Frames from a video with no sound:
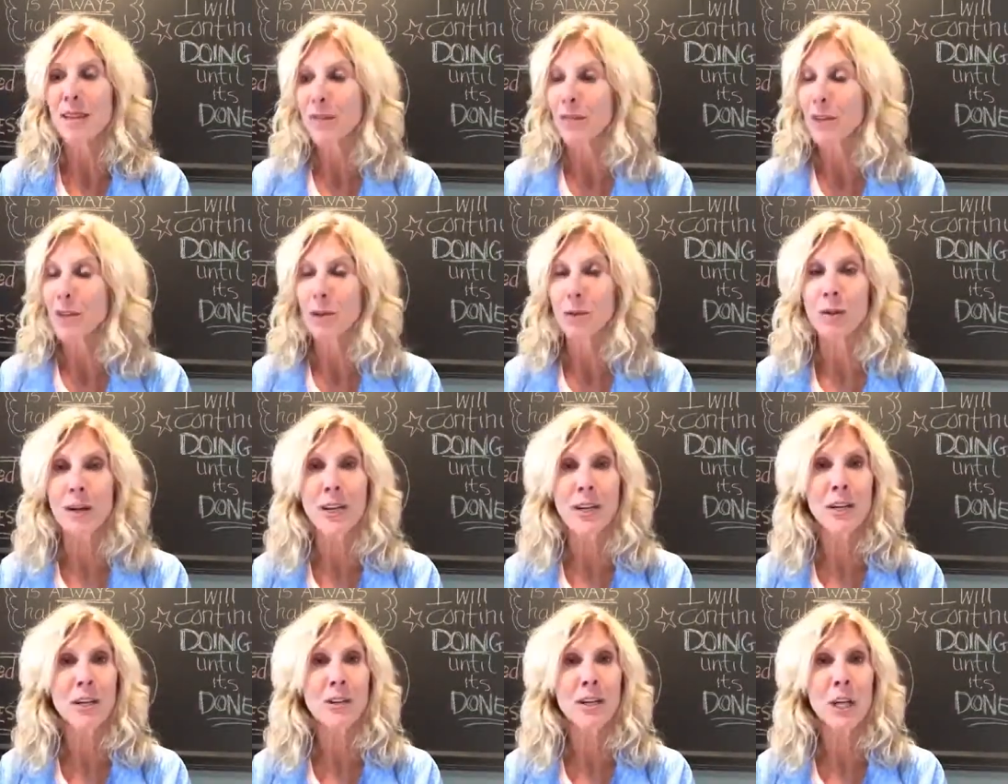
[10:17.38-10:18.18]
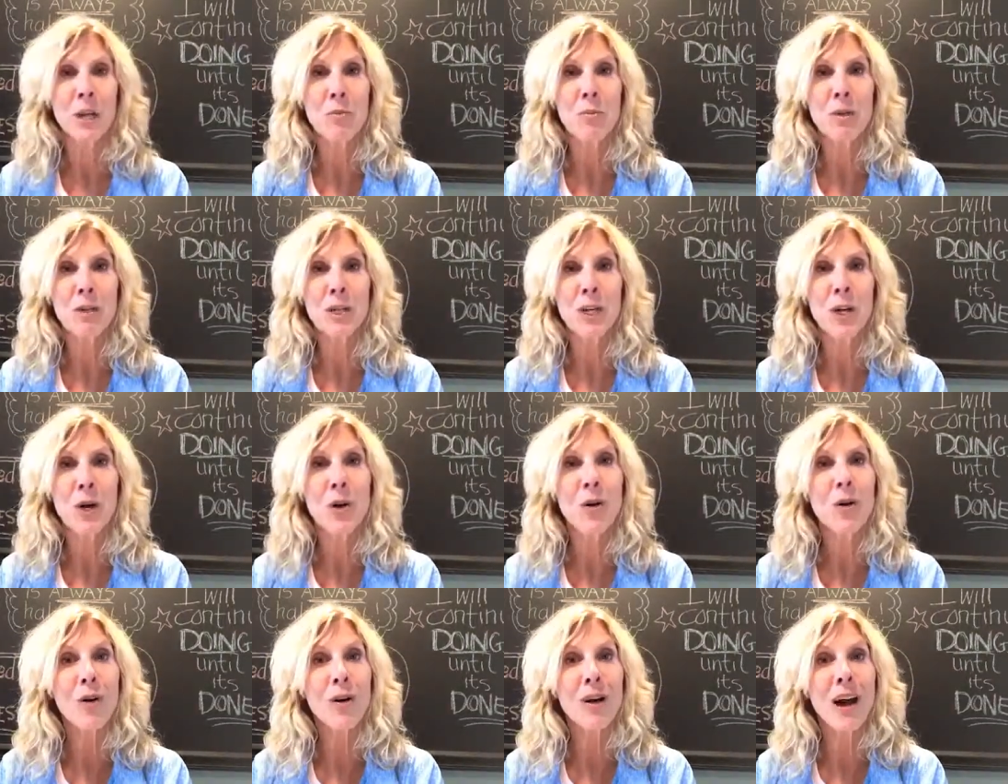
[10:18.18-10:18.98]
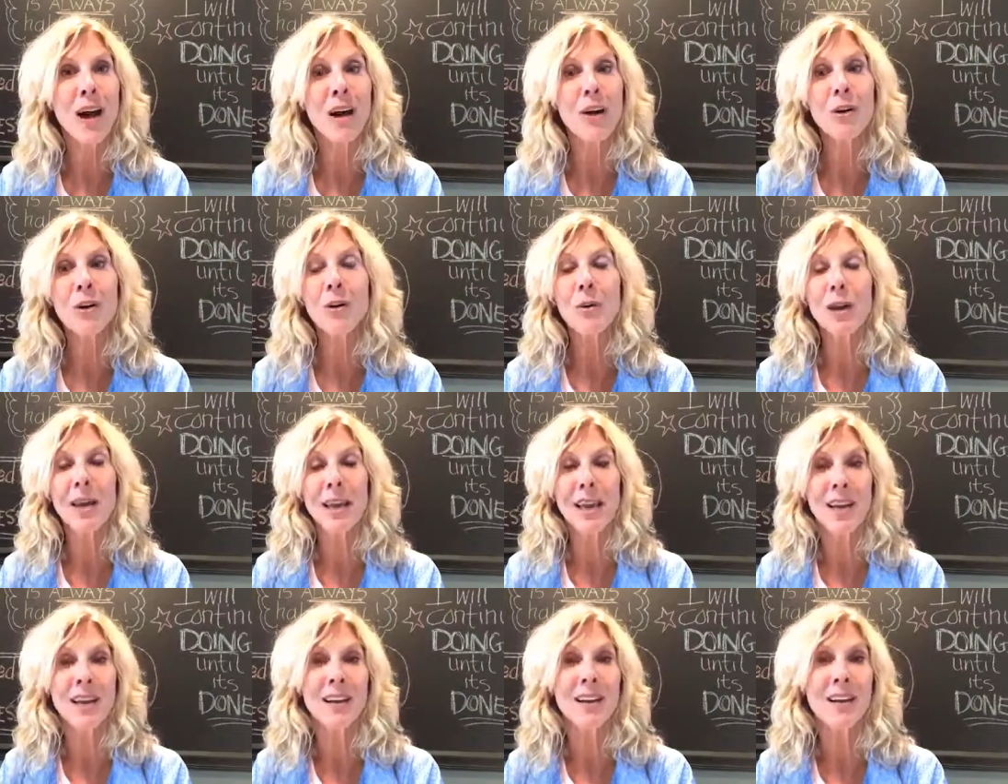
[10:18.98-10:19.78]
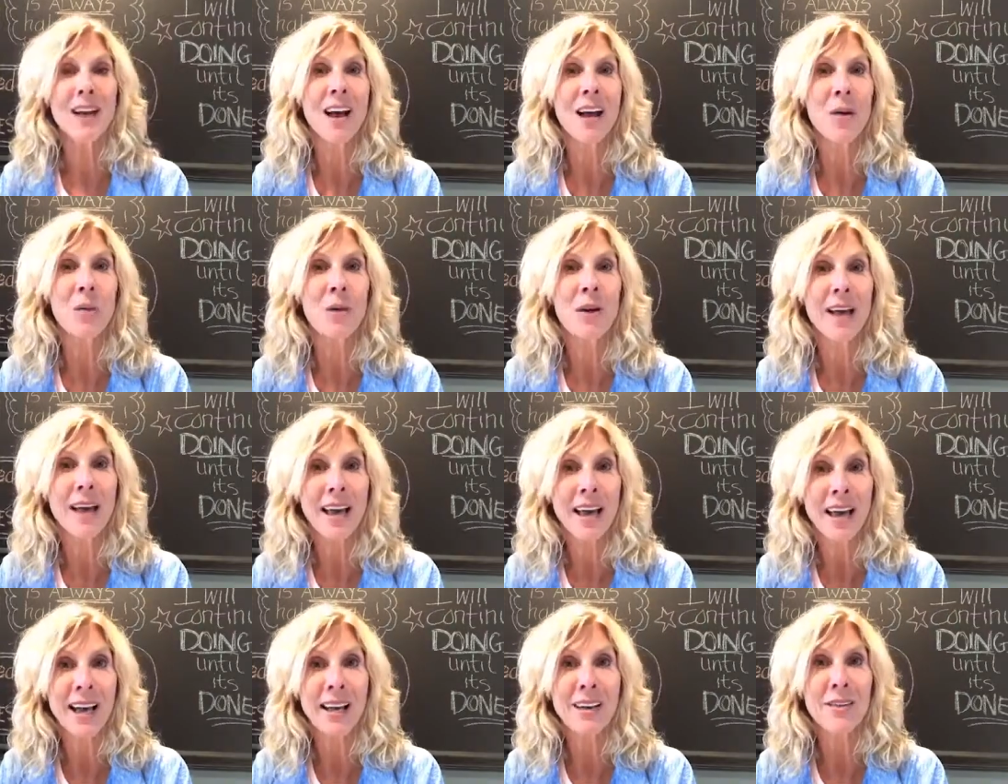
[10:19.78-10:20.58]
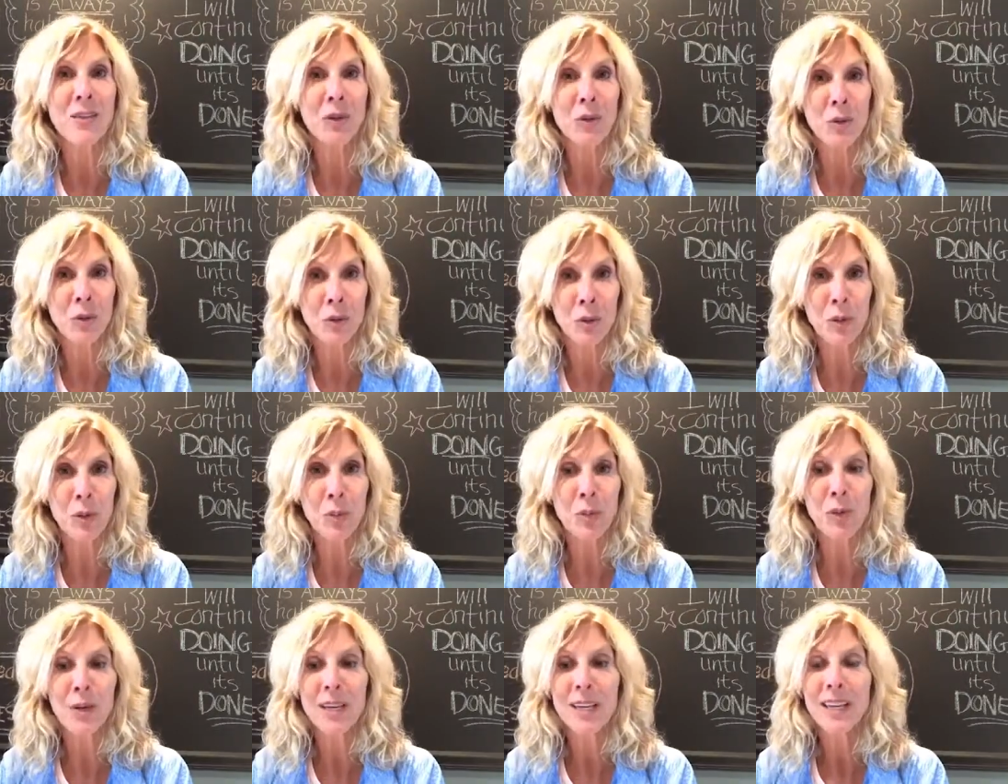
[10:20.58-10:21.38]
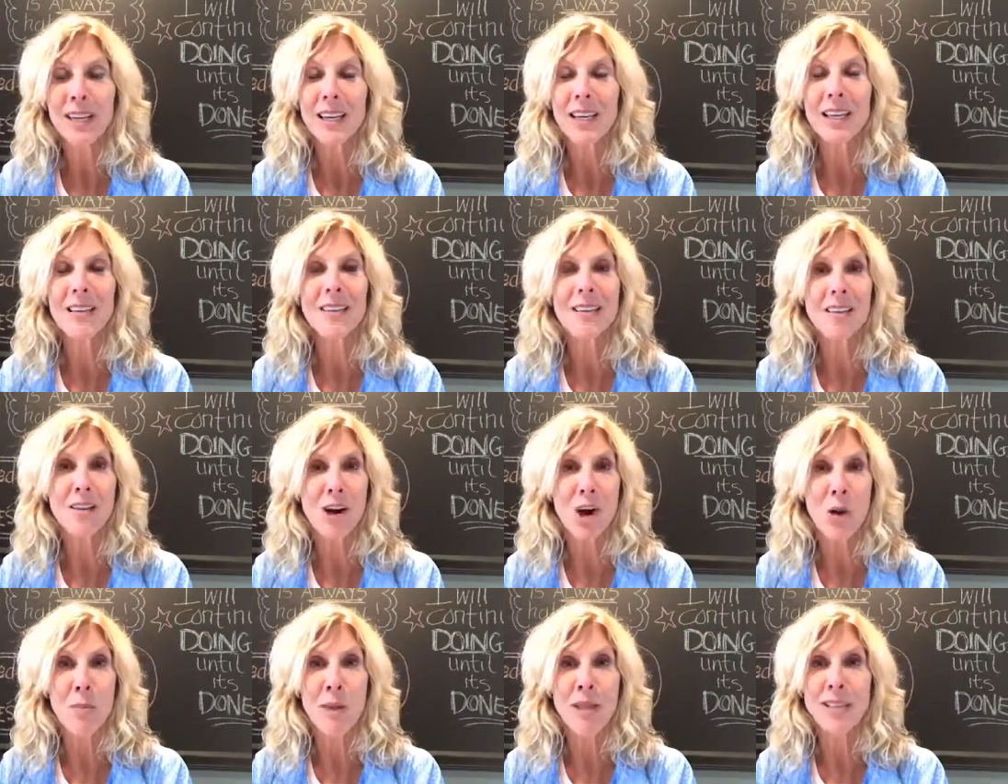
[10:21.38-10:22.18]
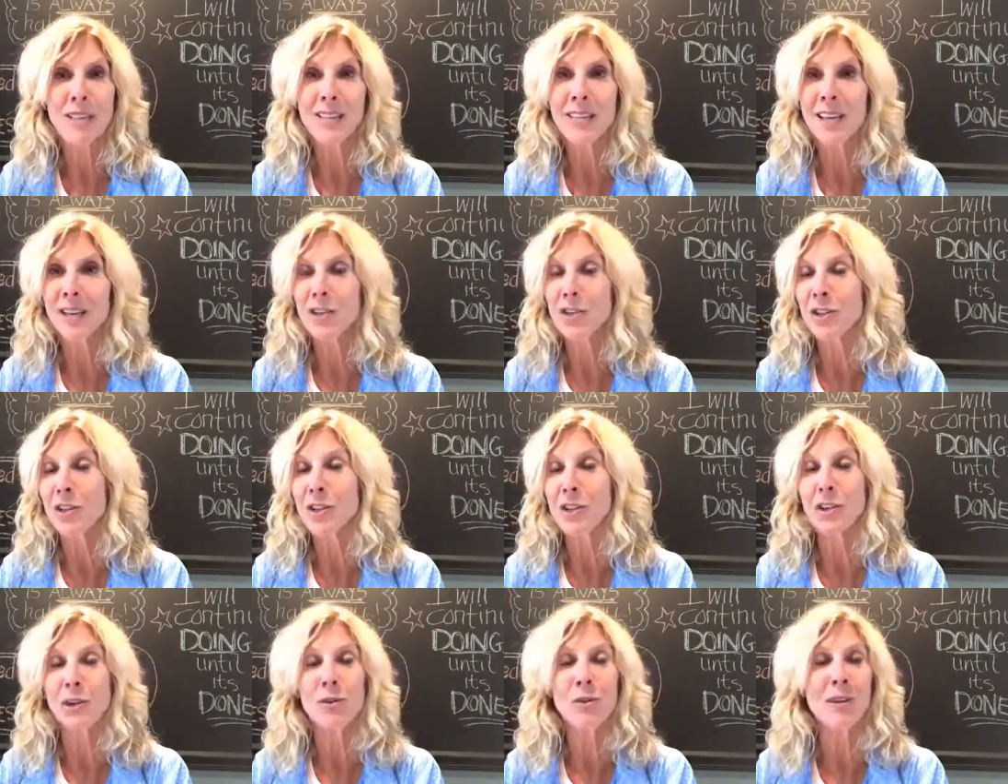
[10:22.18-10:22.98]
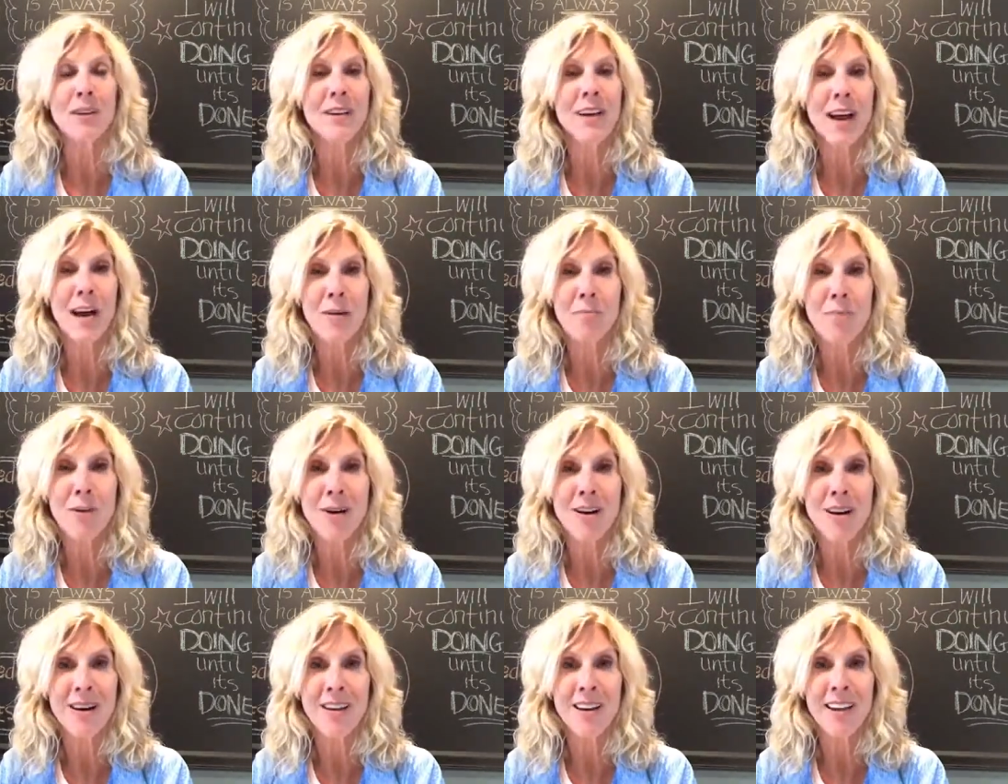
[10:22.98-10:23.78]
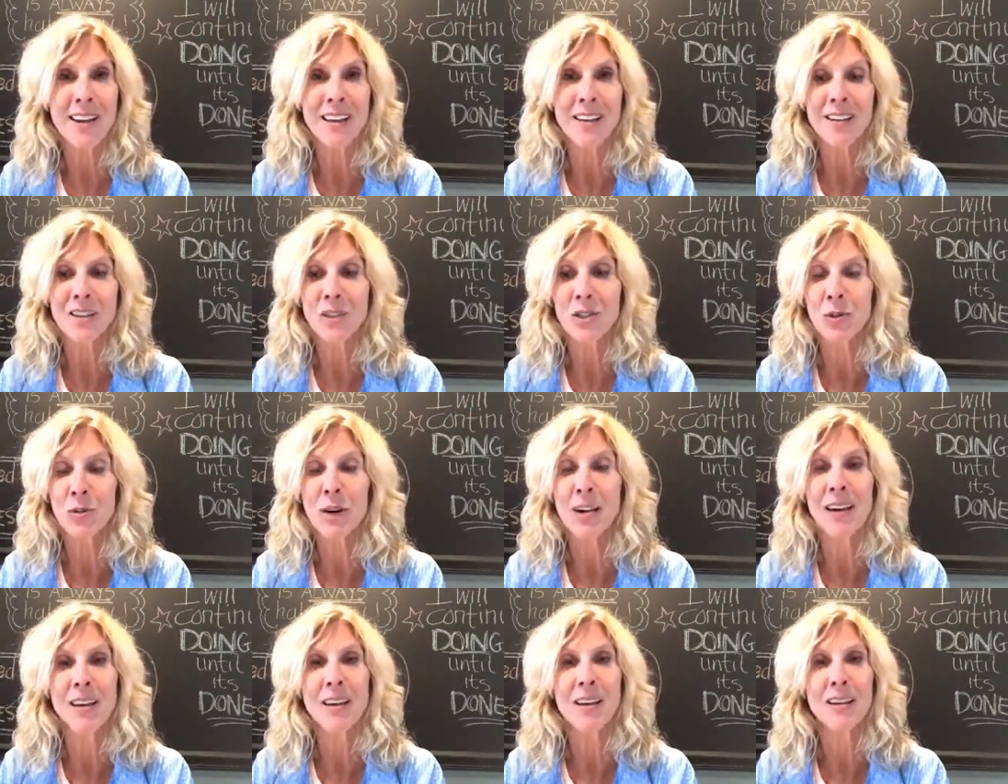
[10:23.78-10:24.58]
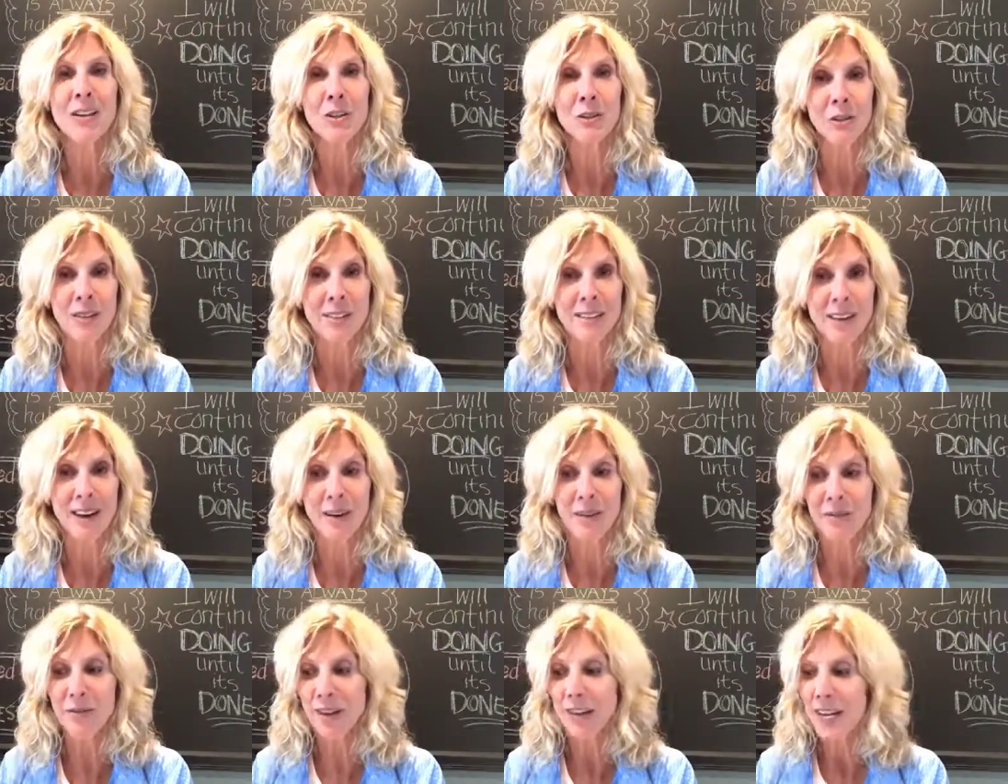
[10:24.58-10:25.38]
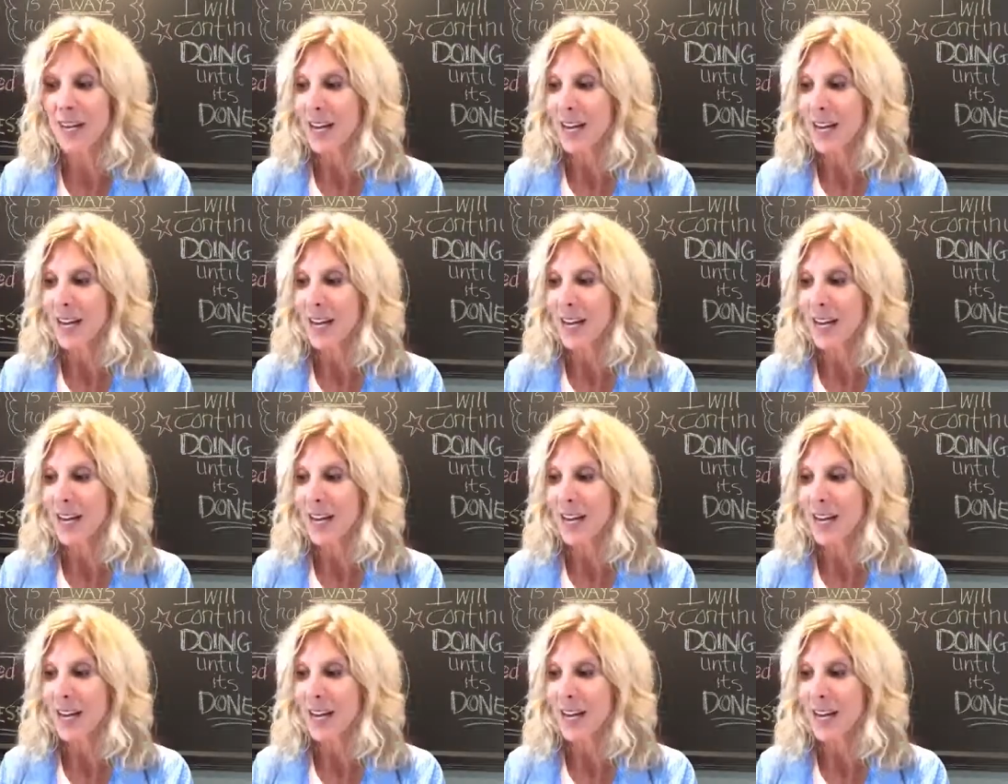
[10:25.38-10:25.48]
write your name below, or I'll go ahead and I will add the group in the comment section, and you can hop on and join yourself.